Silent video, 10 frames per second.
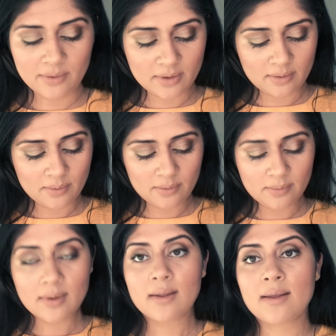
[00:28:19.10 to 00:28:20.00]
There you
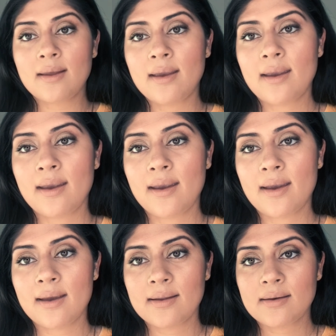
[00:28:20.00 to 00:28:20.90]
go.
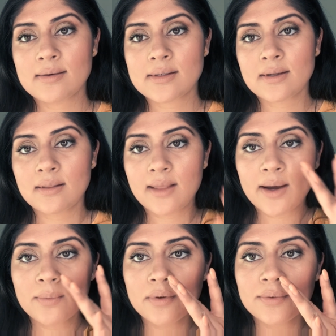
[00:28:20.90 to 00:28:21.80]
And
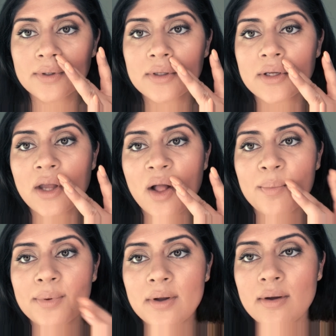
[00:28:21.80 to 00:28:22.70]
that will really
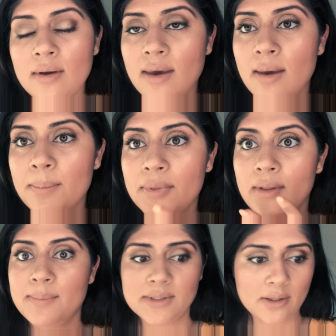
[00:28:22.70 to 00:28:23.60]
help keep the
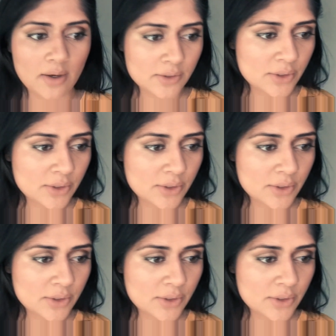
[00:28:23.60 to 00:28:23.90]
lipstick on